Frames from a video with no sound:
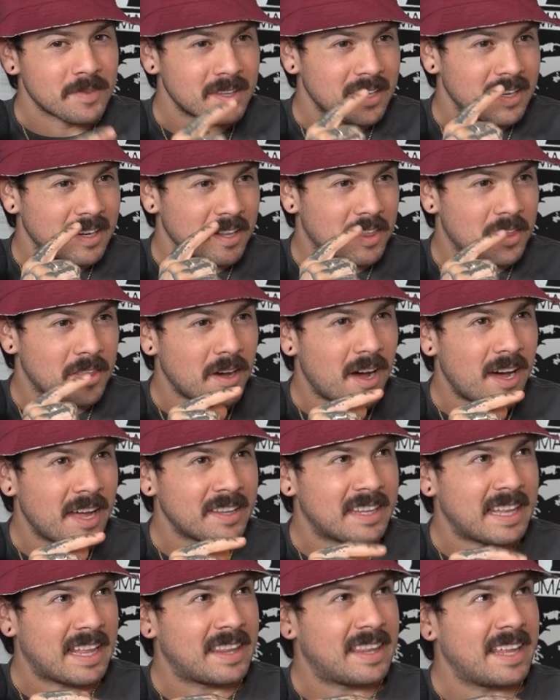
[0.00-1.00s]
a
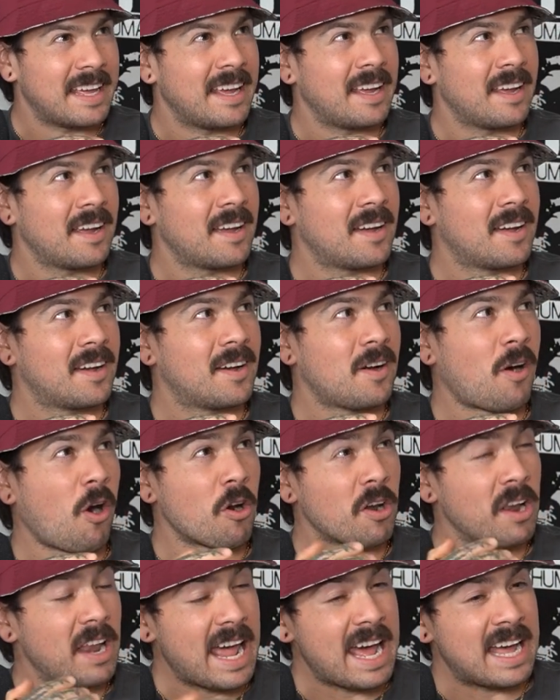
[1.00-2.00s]
thought that they
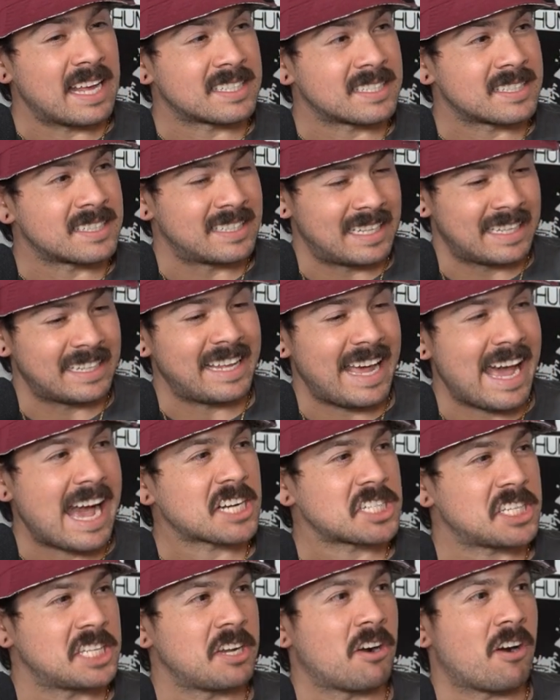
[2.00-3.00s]
are less than they
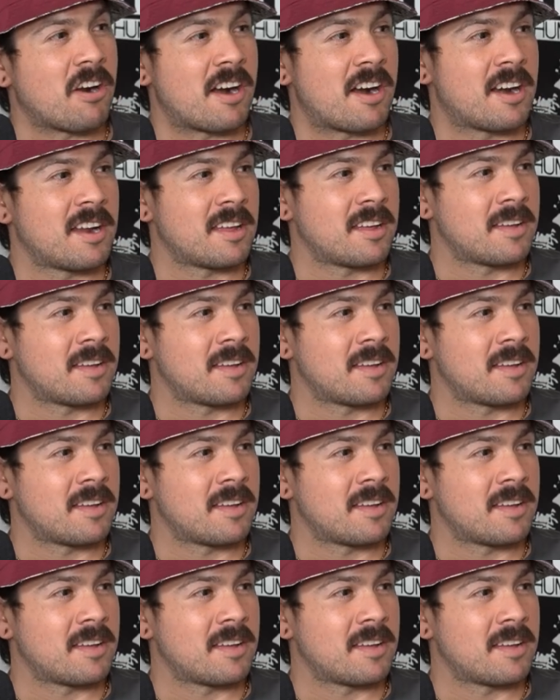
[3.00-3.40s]
actually are.